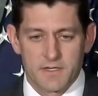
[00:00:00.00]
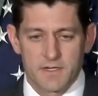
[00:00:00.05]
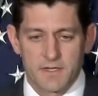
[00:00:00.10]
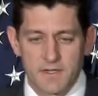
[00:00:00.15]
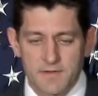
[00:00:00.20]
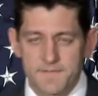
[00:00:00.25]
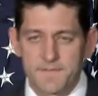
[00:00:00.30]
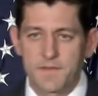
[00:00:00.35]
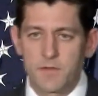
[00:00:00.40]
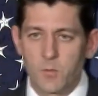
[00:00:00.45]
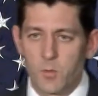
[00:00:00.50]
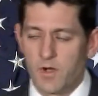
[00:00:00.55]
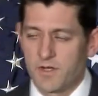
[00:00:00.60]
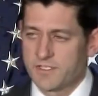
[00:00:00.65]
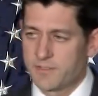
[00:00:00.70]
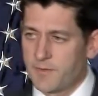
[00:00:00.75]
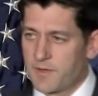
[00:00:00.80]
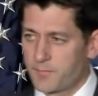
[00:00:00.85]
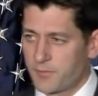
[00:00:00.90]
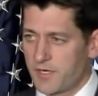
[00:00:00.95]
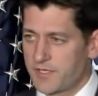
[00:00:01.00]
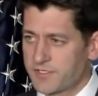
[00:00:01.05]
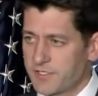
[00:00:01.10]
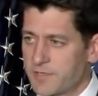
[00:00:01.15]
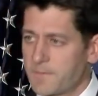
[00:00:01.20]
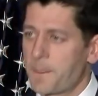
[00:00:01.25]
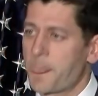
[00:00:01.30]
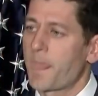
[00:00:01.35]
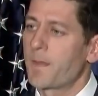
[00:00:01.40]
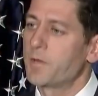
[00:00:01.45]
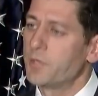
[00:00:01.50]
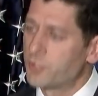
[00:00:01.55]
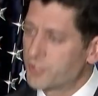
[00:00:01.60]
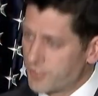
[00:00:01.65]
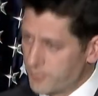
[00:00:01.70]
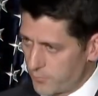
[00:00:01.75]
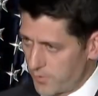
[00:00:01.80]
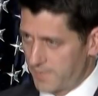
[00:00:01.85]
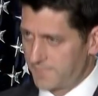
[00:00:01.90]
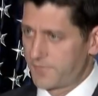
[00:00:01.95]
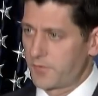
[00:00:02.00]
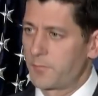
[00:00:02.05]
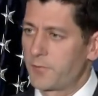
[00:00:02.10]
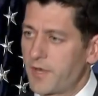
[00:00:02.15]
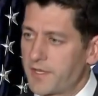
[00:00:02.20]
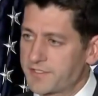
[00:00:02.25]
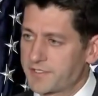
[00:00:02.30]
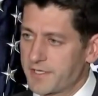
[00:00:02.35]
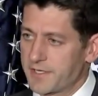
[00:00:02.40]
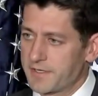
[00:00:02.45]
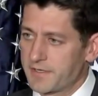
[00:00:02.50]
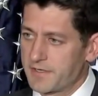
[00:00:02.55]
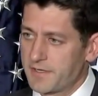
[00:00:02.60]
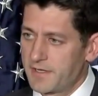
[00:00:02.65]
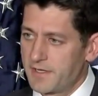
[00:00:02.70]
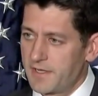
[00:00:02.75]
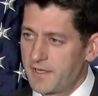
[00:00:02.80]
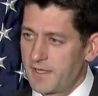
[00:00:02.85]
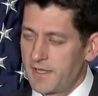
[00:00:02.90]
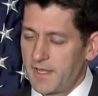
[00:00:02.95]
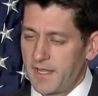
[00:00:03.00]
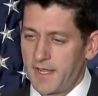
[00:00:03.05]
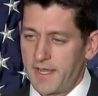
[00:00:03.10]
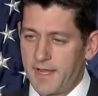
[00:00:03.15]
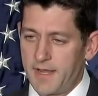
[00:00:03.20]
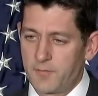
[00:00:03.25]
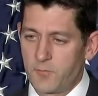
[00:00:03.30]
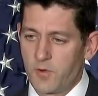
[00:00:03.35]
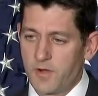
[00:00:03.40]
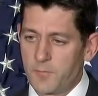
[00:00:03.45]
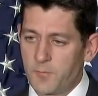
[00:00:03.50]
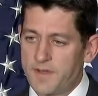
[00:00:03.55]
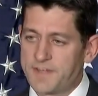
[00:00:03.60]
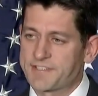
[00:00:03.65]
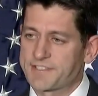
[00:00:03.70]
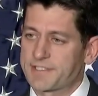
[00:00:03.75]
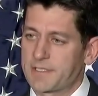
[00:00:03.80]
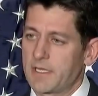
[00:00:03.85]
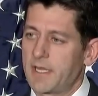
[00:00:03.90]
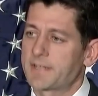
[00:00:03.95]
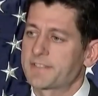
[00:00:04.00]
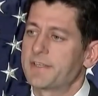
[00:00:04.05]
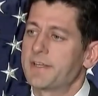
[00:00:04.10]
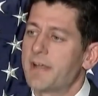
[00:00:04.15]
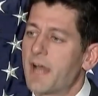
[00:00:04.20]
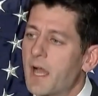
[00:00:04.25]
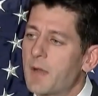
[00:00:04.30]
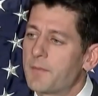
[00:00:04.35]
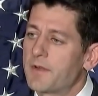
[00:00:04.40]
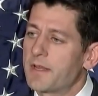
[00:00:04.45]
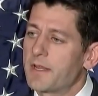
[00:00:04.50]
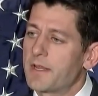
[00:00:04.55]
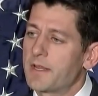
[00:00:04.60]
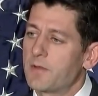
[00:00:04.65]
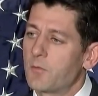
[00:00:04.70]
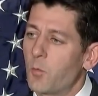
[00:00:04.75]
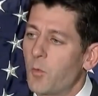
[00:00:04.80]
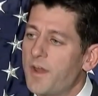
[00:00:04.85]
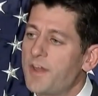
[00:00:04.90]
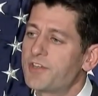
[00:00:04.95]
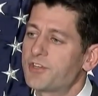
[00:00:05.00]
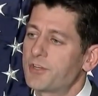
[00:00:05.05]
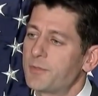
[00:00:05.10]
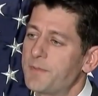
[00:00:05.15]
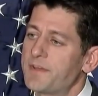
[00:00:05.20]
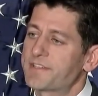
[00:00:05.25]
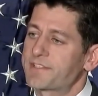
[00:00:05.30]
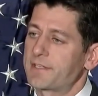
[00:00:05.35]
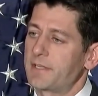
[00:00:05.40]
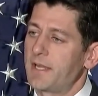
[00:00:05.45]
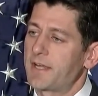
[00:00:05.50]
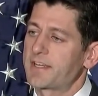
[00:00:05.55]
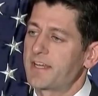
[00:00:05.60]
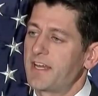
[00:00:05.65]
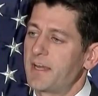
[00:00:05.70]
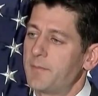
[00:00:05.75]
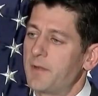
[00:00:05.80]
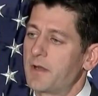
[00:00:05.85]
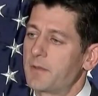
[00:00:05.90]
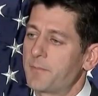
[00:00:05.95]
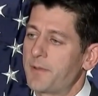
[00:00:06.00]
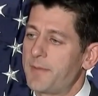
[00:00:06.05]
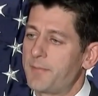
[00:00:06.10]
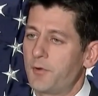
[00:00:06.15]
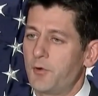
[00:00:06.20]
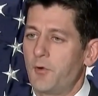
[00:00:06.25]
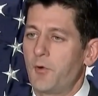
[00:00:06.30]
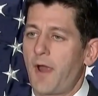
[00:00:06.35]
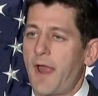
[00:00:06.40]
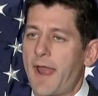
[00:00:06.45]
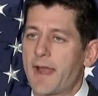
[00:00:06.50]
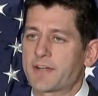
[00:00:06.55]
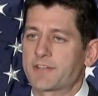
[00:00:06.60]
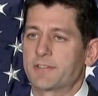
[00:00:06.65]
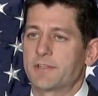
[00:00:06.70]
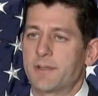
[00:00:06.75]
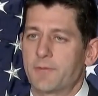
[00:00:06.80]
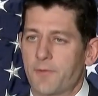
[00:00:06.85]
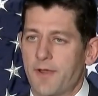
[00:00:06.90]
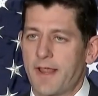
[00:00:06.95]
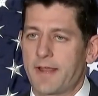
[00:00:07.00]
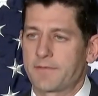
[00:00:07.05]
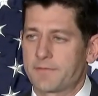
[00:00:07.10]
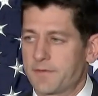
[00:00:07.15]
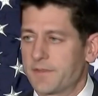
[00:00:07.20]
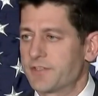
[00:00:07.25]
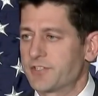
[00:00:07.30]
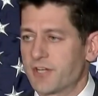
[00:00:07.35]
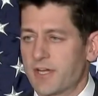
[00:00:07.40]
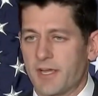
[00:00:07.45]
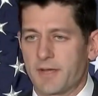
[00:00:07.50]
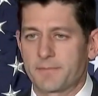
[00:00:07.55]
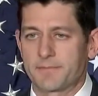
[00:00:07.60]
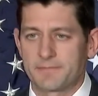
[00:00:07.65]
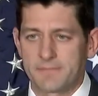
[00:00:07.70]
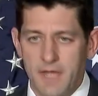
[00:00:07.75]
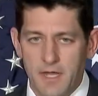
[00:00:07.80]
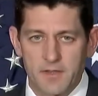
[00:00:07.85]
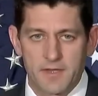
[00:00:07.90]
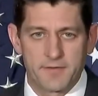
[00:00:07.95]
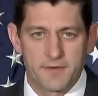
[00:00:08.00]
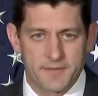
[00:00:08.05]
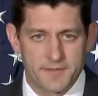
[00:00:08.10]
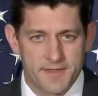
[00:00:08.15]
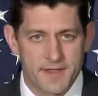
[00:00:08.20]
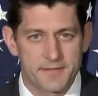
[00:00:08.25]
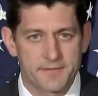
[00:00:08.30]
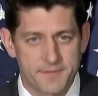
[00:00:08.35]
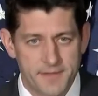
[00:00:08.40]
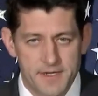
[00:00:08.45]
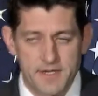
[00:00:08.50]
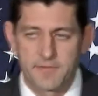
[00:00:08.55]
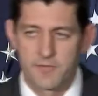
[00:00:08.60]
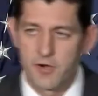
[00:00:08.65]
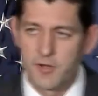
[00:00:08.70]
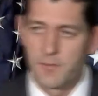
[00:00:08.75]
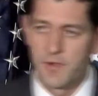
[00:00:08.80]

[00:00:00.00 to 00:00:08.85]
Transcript: if you want to be president, you should run for president. And when we select a nominee, we should be selecting among people who actually ran for the job. I'll leave it at that. Thank you very